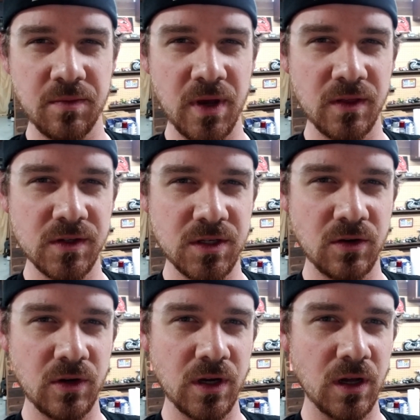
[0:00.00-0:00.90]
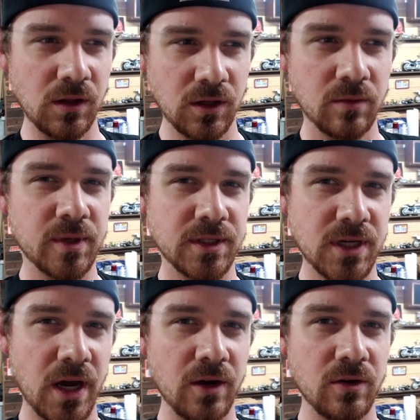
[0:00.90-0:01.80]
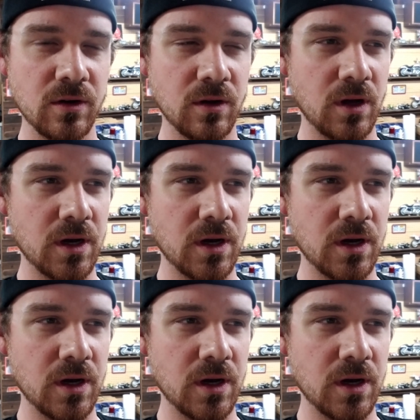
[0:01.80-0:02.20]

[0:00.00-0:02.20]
It made the steering a little bit tighter.